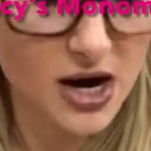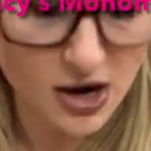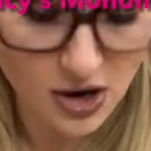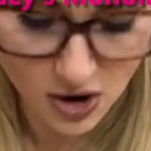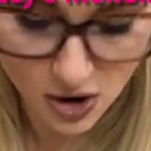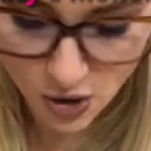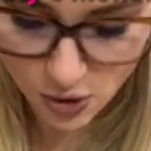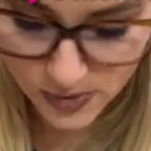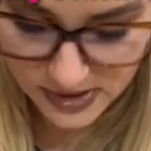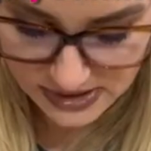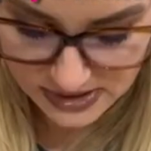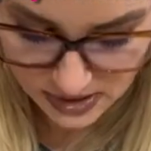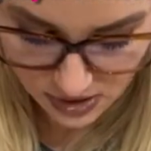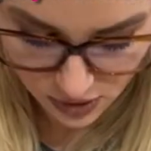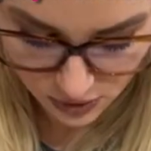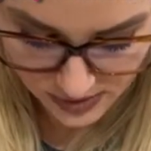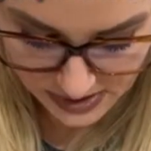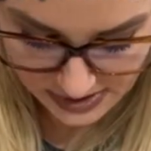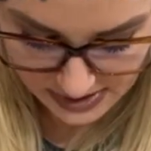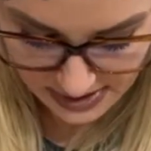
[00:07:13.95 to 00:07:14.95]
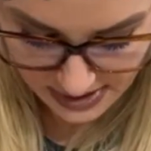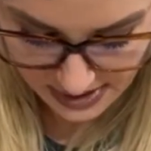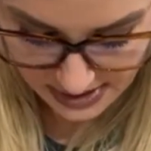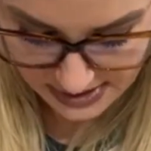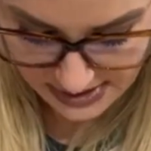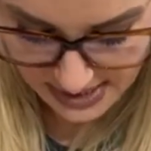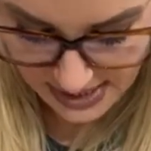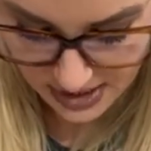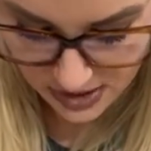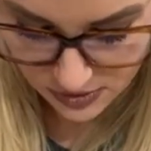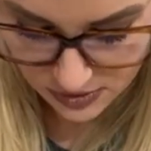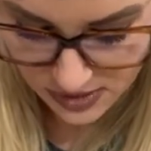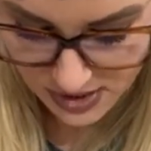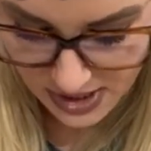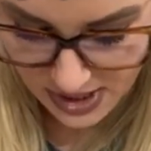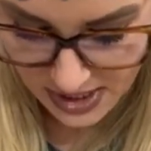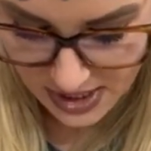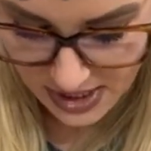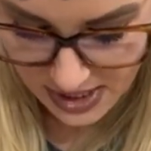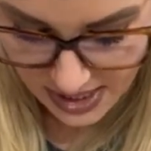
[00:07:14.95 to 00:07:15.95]
I always set it down,
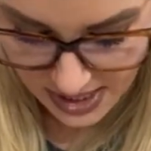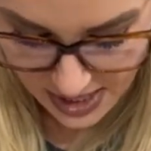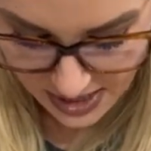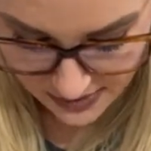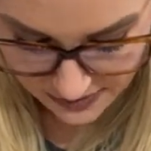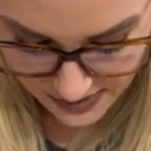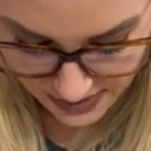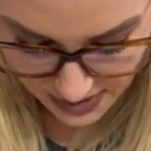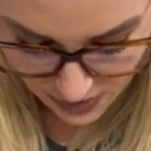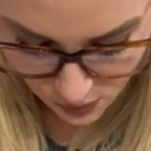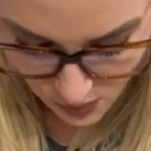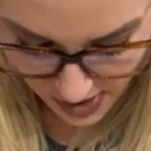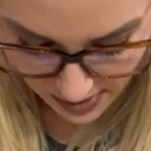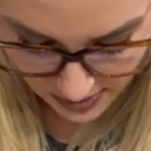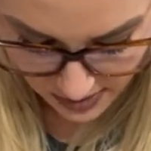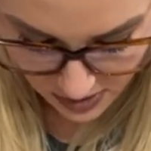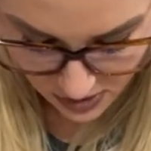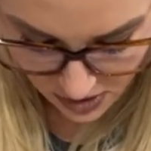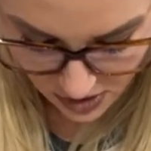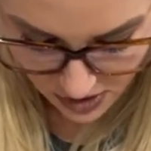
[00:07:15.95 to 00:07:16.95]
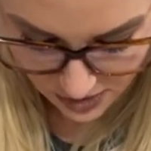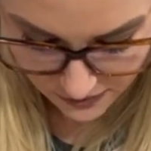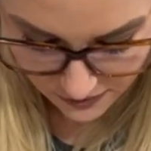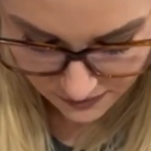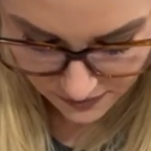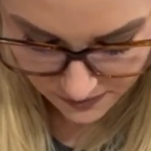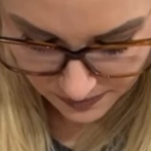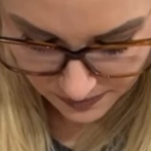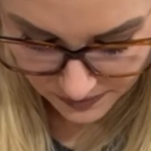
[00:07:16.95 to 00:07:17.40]
and then wipe it off